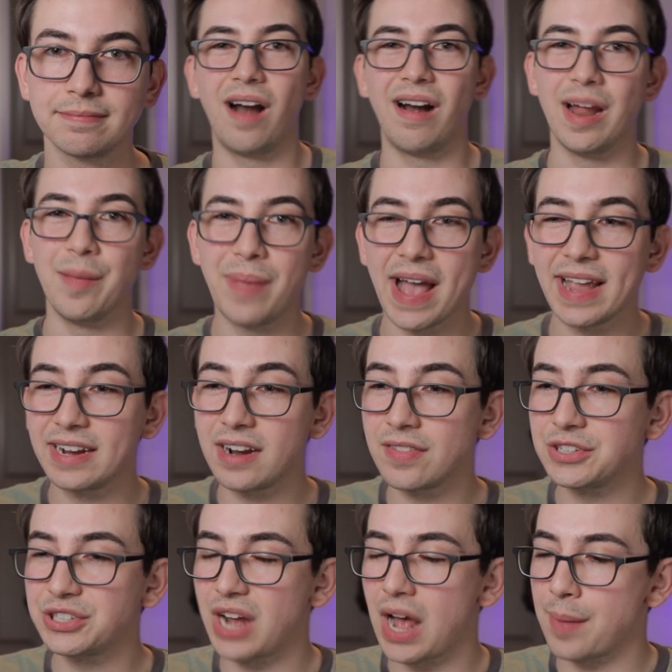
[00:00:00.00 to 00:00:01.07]
All right, back in on
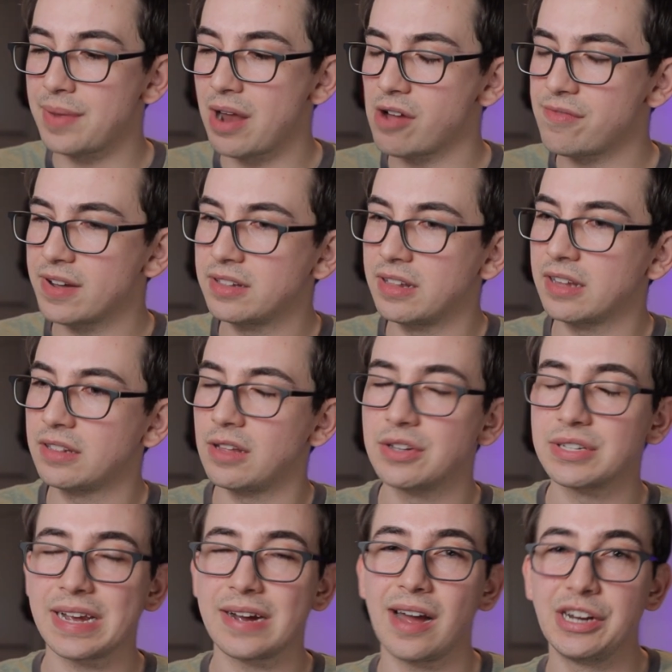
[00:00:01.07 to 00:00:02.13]
the job, now if I click close out,